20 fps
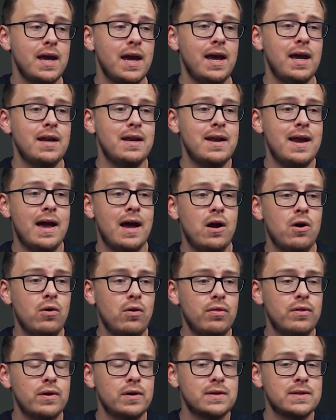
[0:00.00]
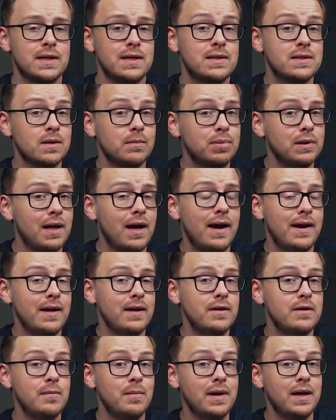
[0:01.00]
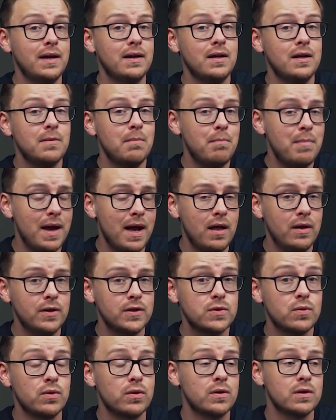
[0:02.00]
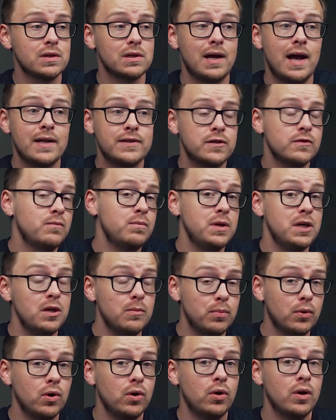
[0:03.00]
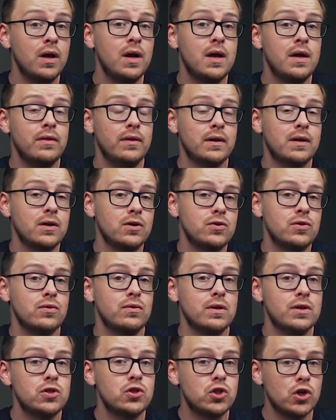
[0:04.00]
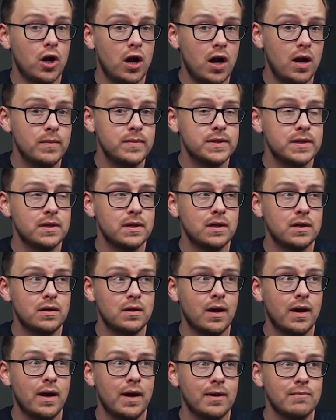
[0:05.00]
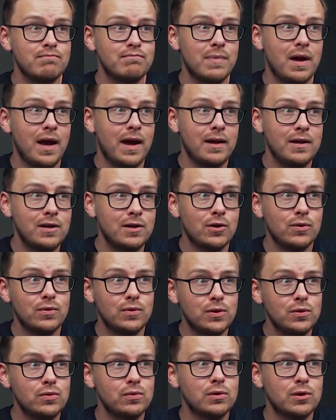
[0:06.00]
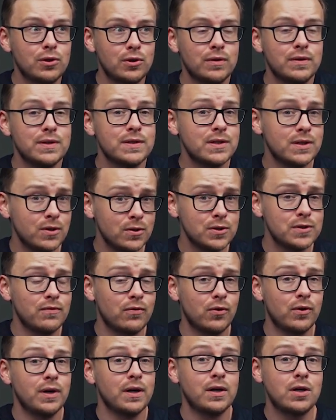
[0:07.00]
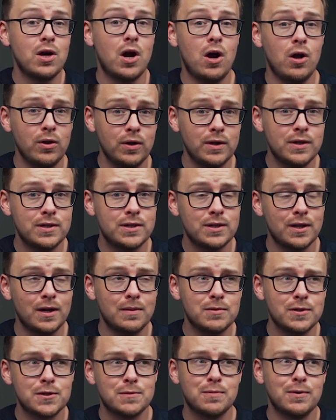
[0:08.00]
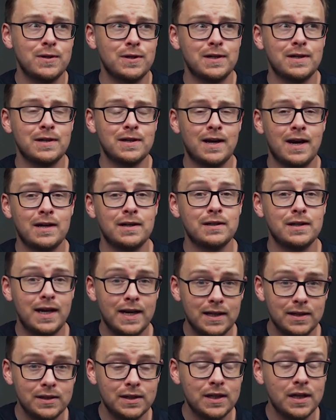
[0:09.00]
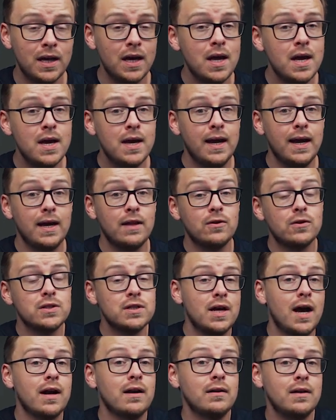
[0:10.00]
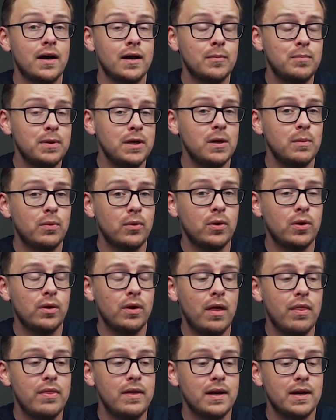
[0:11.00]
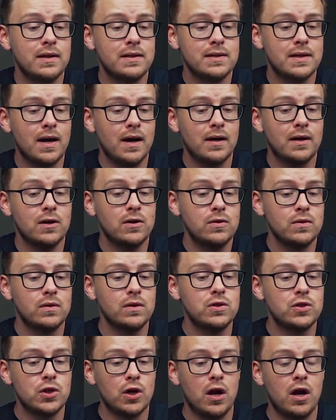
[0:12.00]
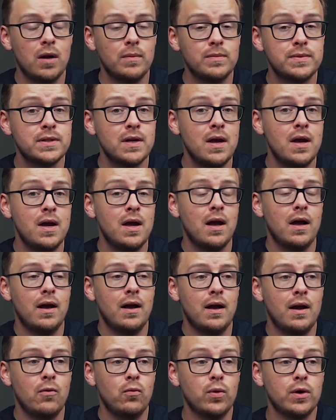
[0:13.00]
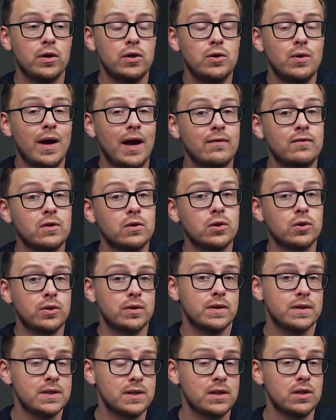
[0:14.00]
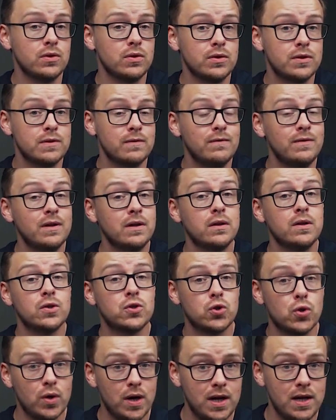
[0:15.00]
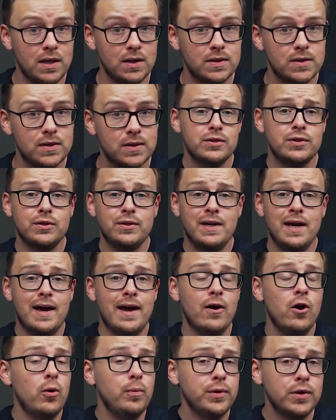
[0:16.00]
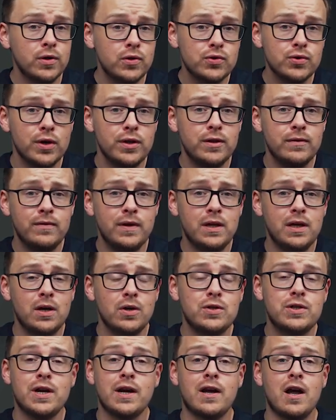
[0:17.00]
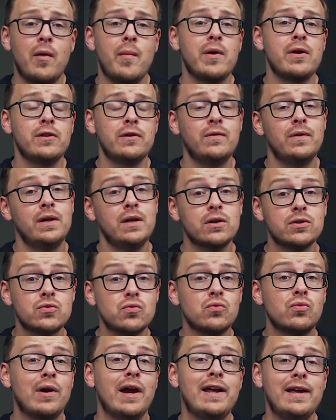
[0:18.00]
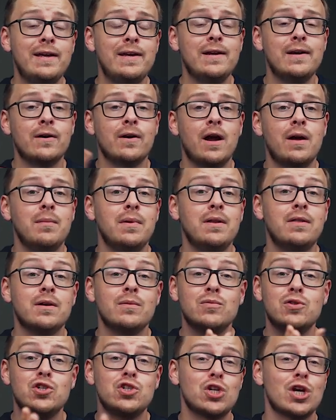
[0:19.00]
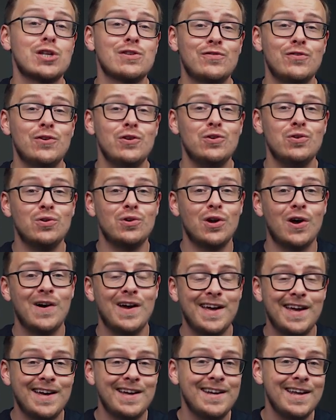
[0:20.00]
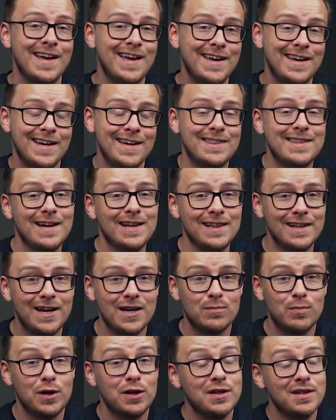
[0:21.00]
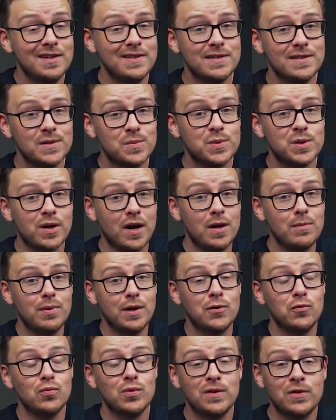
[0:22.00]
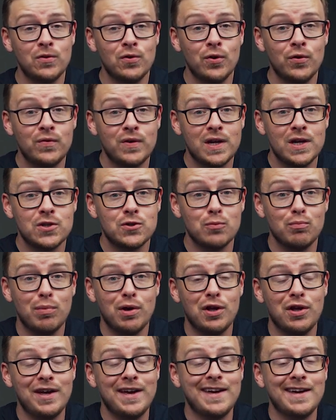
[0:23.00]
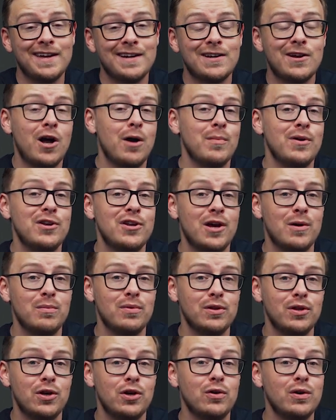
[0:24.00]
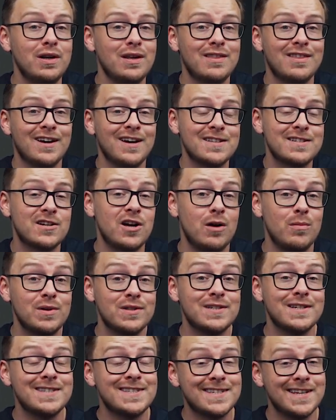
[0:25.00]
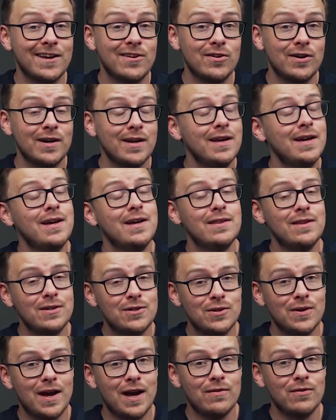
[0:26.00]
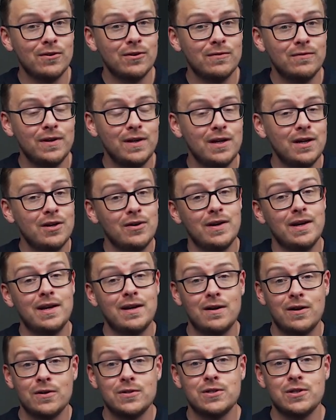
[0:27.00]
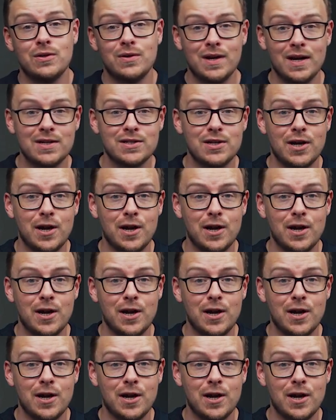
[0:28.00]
and now there's a supply and demand imbalance where there's lots of people that can do the jobs that, uh, you know, you learn the skills for in college. I'm just putting it kind of lightly. And there's not a lot of people that uh, can do the jobs uh, where you have to learn the skills via the trades. So yeah, hope you enjoyed the video. Check out my other videos right here. I made them just for you. Go ahead, hit that like button, hit the subscribe button, ring the notification bell, and comment down below any thoughts, comments, etc. that you have on the video, and I'll see you next